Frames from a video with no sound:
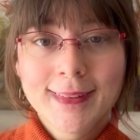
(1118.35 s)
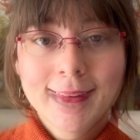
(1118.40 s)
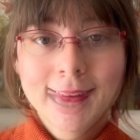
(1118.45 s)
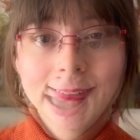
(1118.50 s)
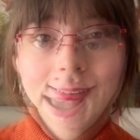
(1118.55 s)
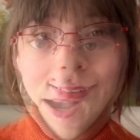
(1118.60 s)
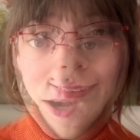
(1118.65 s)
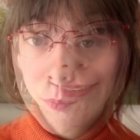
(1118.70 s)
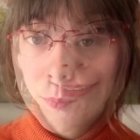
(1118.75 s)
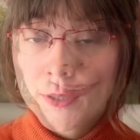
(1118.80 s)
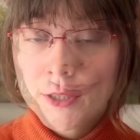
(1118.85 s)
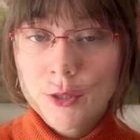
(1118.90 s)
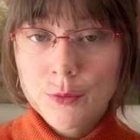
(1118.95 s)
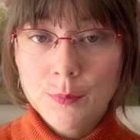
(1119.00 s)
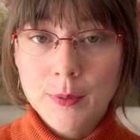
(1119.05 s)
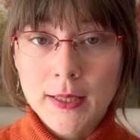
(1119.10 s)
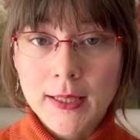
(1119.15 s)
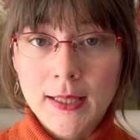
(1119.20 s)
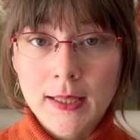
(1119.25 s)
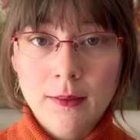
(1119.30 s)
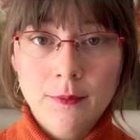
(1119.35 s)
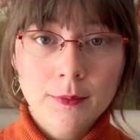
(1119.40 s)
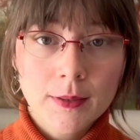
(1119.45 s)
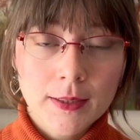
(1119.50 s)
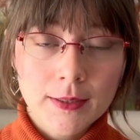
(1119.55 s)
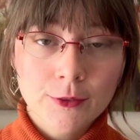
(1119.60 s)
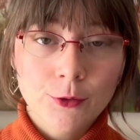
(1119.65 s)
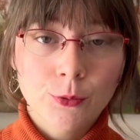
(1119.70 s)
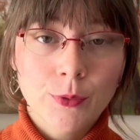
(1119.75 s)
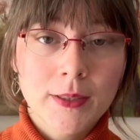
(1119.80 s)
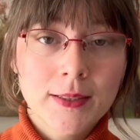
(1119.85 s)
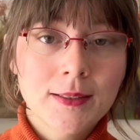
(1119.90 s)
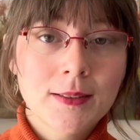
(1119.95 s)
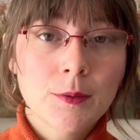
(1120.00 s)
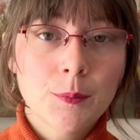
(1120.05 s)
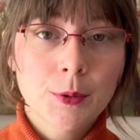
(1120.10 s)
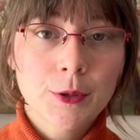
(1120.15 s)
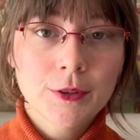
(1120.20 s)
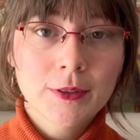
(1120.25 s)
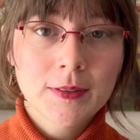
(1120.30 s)
How much money is
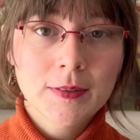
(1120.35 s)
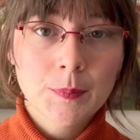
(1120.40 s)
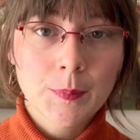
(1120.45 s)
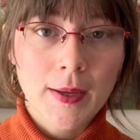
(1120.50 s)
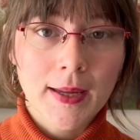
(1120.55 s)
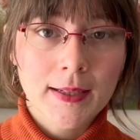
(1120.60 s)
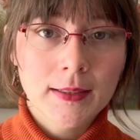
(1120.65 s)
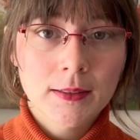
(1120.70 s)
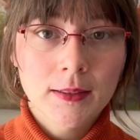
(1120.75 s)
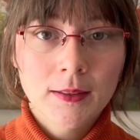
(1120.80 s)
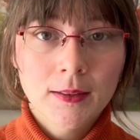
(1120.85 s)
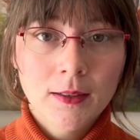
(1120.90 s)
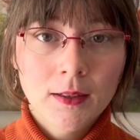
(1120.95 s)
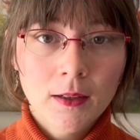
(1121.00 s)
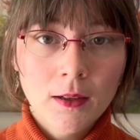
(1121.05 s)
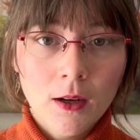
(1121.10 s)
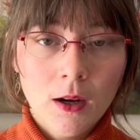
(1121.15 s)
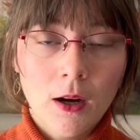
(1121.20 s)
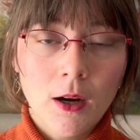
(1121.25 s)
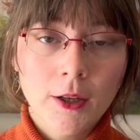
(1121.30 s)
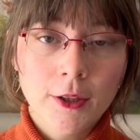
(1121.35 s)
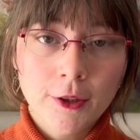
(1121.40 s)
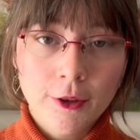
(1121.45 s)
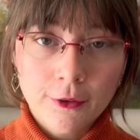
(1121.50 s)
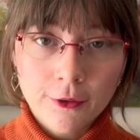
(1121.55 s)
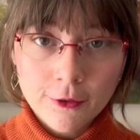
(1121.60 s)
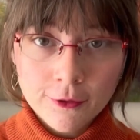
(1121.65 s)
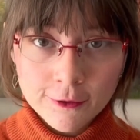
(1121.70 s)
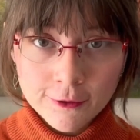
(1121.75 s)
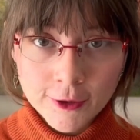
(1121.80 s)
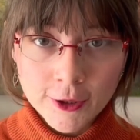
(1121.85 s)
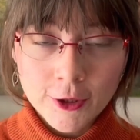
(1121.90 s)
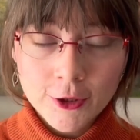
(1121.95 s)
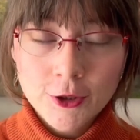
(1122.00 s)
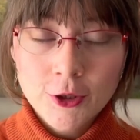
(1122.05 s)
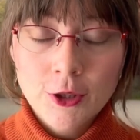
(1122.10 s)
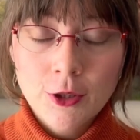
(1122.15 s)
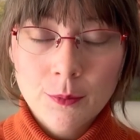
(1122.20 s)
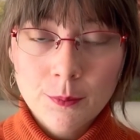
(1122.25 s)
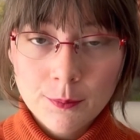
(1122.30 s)
reasonable to spend on your
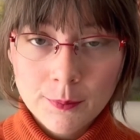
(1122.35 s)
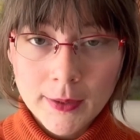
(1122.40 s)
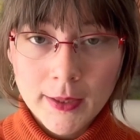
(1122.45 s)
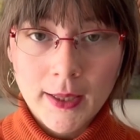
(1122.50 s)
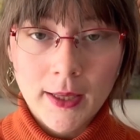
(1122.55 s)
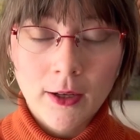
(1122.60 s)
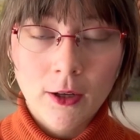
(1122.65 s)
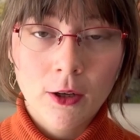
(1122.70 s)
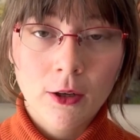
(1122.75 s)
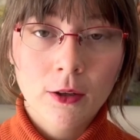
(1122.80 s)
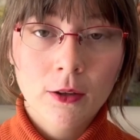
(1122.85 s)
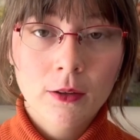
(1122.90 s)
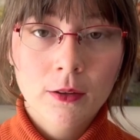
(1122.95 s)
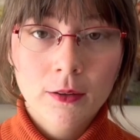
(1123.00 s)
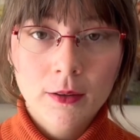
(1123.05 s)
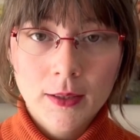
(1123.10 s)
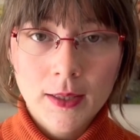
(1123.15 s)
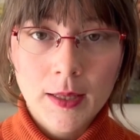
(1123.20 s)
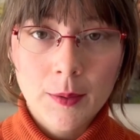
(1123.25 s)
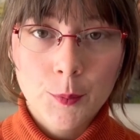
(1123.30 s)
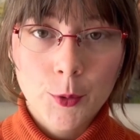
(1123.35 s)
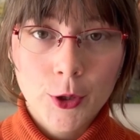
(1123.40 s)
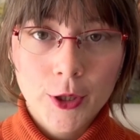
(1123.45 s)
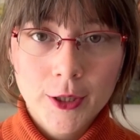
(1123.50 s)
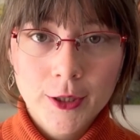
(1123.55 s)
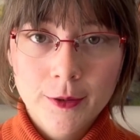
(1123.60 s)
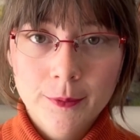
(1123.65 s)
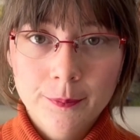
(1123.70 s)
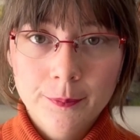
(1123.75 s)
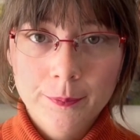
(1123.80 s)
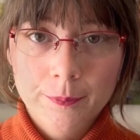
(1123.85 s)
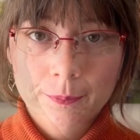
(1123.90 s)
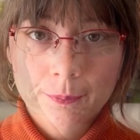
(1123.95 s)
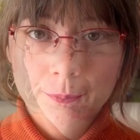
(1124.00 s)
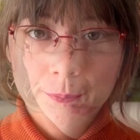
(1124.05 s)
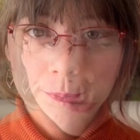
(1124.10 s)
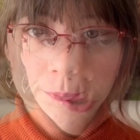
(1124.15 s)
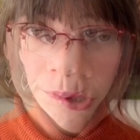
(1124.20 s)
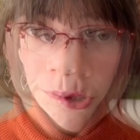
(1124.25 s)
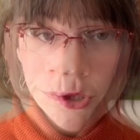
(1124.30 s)
first beginner keyboard?
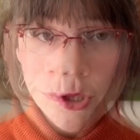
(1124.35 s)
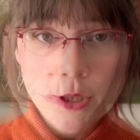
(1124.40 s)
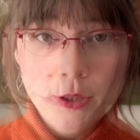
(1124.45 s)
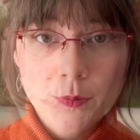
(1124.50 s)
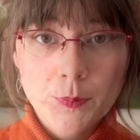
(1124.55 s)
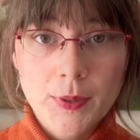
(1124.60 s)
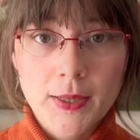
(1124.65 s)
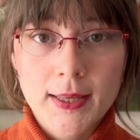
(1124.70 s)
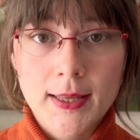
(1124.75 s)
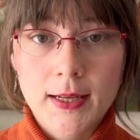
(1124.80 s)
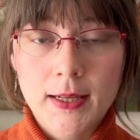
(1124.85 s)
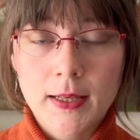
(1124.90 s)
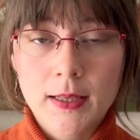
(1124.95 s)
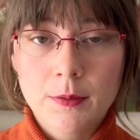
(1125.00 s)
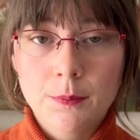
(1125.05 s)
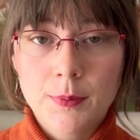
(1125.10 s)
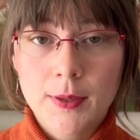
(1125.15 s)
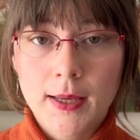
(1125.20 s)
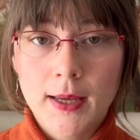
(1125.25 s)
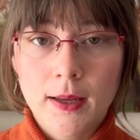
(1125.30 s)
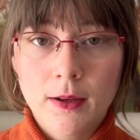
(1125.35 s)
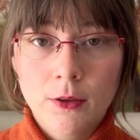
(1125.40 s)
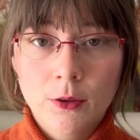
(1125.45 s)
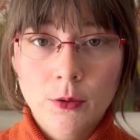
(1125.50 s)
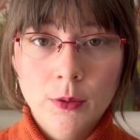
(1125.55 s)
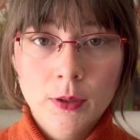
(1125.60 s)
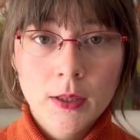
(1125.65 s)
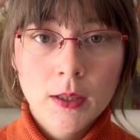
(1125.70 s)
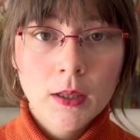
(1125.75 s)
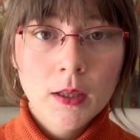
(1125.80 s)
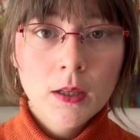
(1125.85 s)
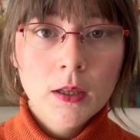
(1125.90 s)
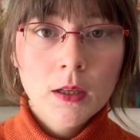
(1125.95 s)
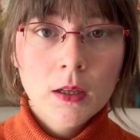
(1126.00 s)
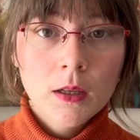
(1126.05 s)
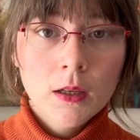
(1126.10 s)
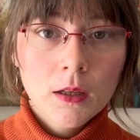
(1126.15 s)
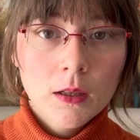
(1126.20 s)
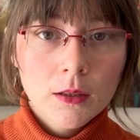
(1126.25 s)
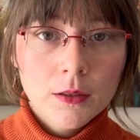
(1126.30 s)
If you're just beginning in piano,
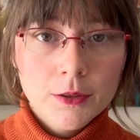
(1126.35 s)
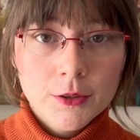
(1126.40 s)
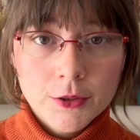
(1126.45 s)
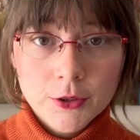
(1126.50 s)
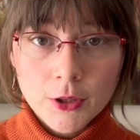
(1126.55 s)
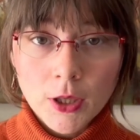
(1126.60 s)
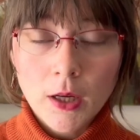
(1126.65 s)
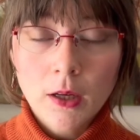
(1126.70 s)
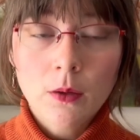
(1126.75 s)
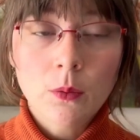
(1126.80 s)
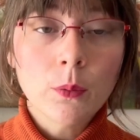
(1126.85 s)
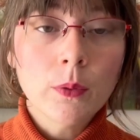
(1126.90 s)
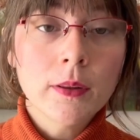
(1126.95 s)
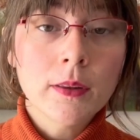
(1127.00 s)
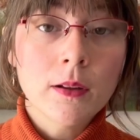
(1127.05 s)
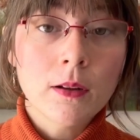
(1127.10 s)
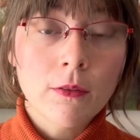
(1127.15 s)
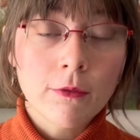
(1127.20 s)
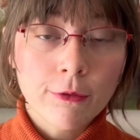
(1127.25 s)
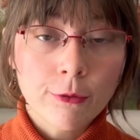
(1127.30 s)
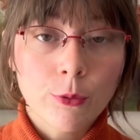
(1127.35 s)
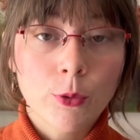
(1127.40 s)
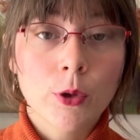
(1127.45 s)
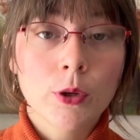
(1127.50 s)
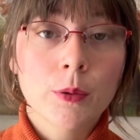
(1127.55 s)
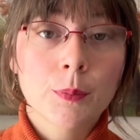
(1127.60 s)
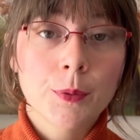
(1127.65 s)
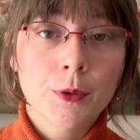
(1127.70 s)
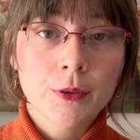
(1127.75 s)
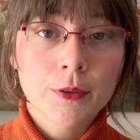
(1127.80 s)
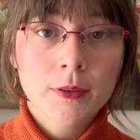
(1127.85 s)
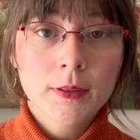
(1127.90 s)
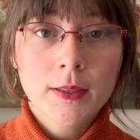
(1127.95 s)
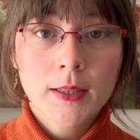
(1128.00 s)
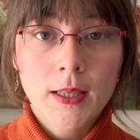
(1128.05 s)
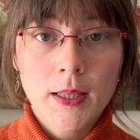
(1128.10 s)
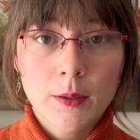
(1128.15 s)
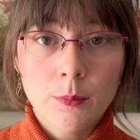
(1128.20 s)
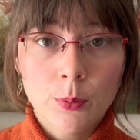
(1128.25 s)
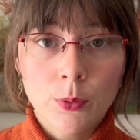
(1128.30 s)
start with an affordable
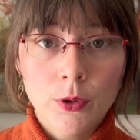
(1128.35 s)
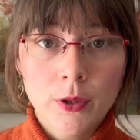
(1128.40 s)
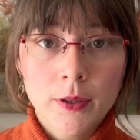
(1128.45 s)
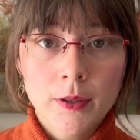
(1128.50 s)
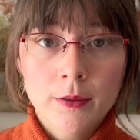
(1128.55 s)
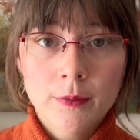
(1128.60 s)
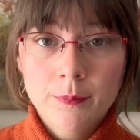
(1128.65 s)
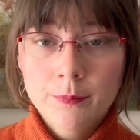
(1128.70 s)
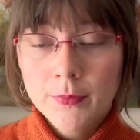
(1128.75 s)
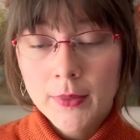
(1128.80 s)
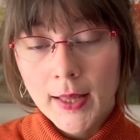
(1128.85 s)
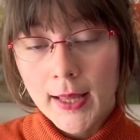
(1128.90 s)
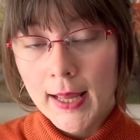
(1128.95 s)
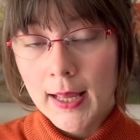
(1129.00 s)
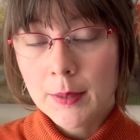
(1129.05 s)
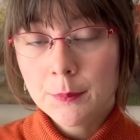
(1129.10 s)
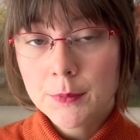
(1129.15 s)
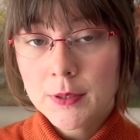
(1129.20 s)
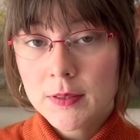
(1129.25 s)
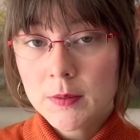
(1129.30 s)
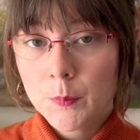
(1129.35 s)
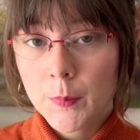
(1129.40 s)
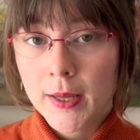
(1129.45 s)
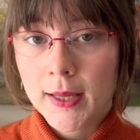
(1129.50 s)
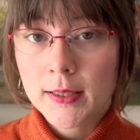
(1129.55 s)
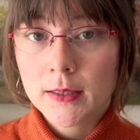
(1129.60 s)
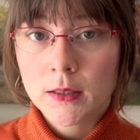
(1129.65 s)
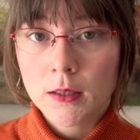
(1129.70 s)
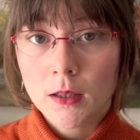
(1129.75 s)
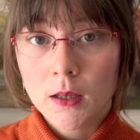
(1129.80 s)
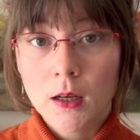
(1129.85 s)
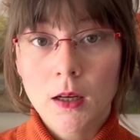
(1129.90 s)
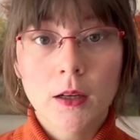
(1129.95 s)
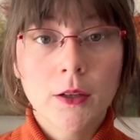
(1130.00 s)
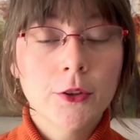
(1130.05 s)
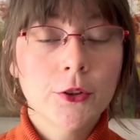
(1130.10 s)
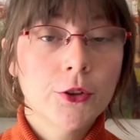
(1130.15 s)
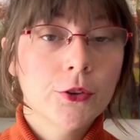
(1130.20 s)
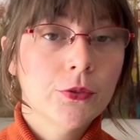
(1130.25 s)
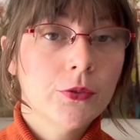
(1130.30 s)
keyboard. Aim to spend
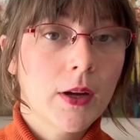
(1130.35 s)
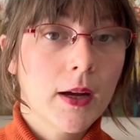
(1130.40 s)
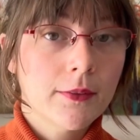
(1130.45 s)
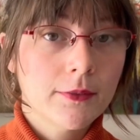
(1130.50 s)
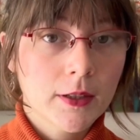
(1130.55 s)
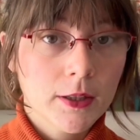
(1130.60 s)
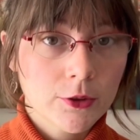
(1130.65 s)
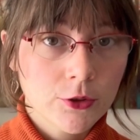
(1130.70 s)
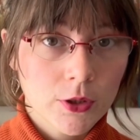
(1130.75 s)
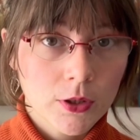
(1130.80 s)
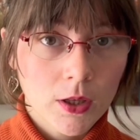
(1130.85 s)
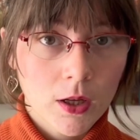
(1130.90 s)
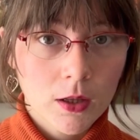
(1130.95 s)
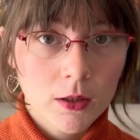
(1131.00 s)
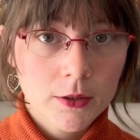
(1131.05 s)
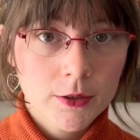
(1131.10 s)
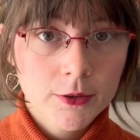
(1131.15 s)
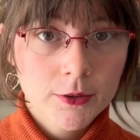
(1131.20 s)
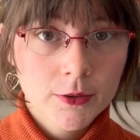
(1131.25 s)
under $500.